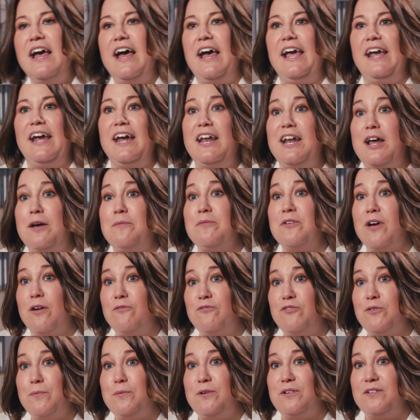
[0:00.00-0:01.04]
And I'm
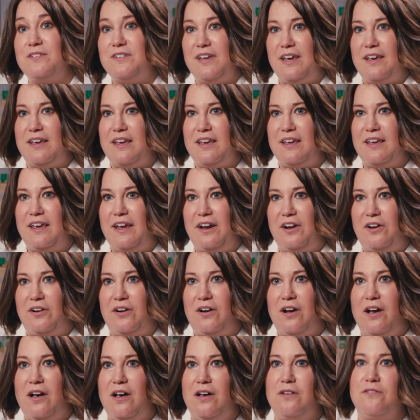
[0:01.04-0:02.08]
comfortable taking
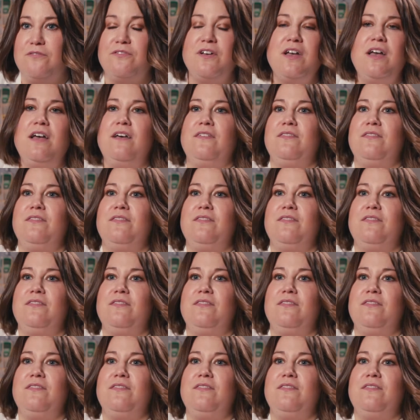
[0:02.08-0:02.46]
care of